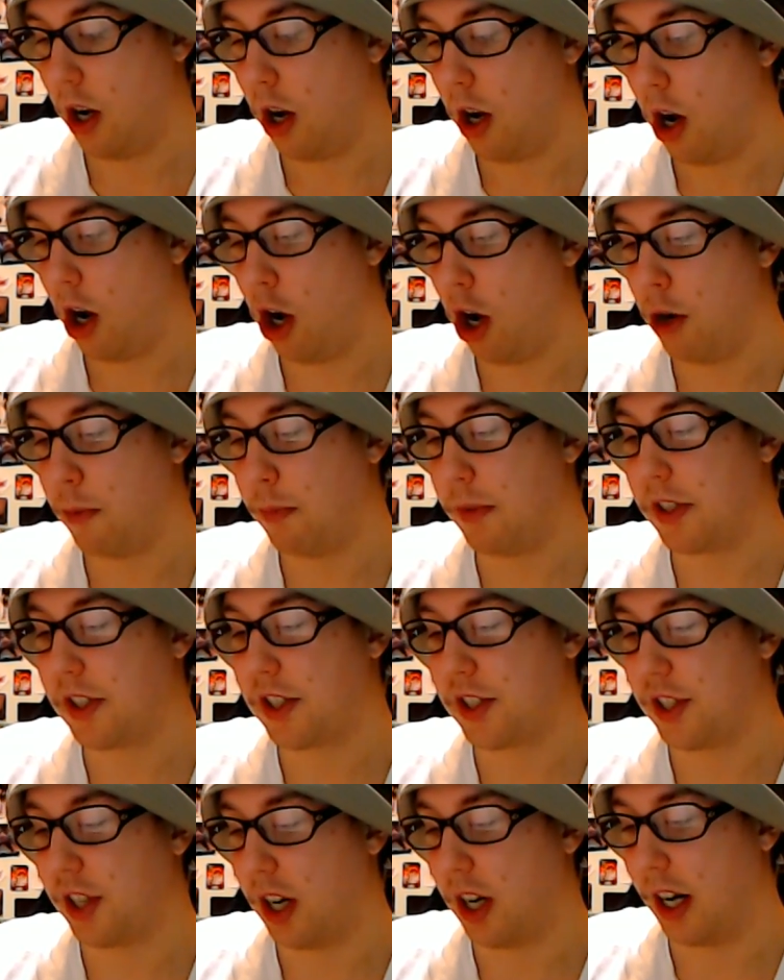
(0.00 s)
Omen
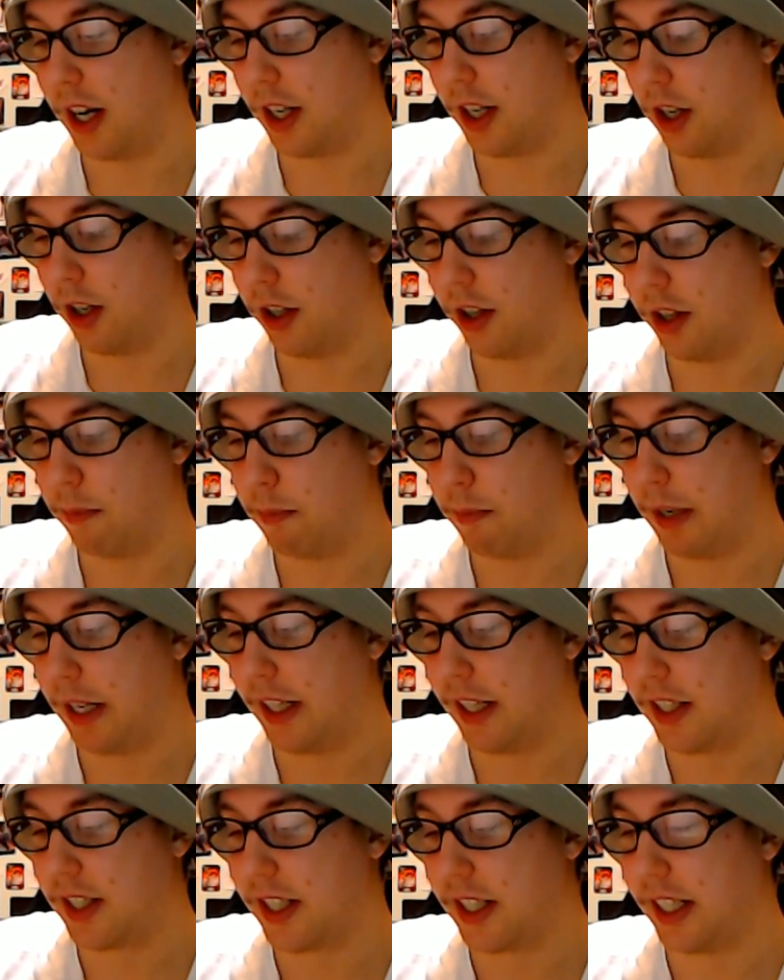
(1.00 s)
Sight on the
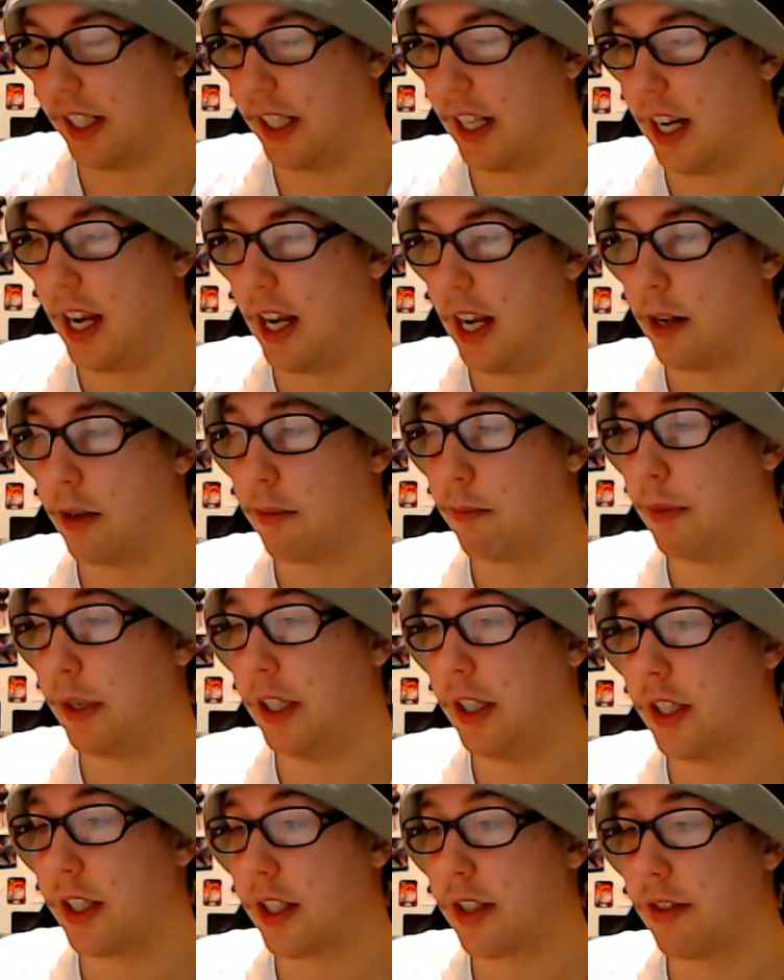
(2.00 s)
PC and
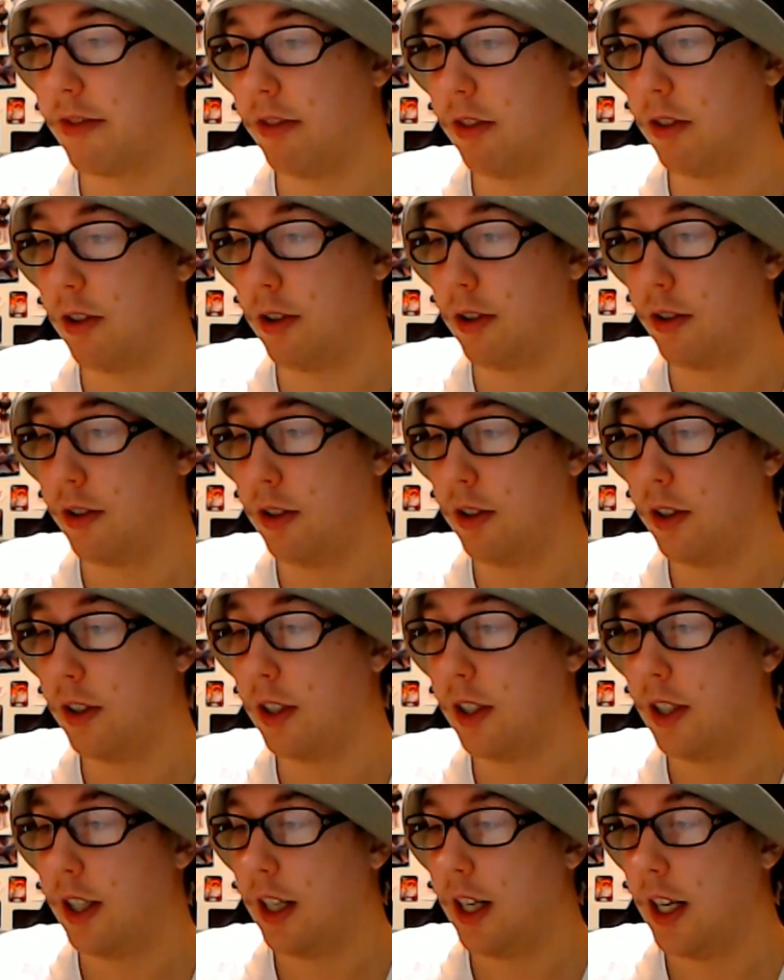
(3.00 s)
PS4,
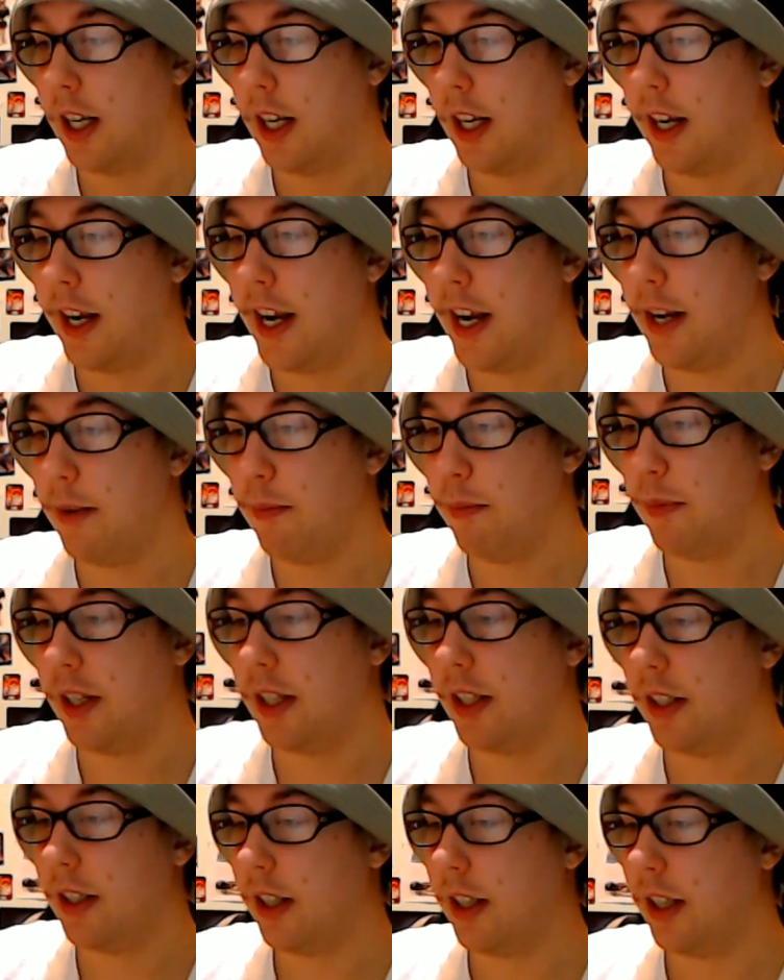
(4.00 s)
Hitman,